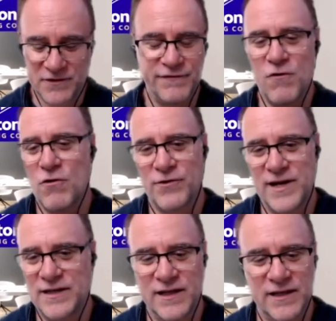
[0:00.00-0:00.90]
got four
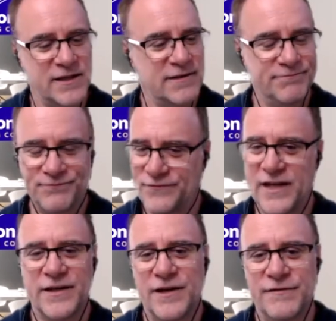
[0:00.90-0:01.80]
green ticks,
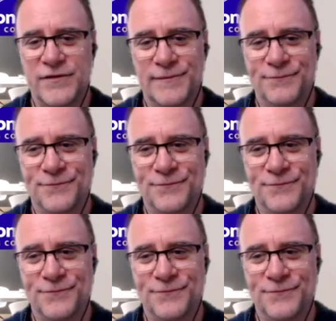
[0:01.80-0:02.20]
then go for it.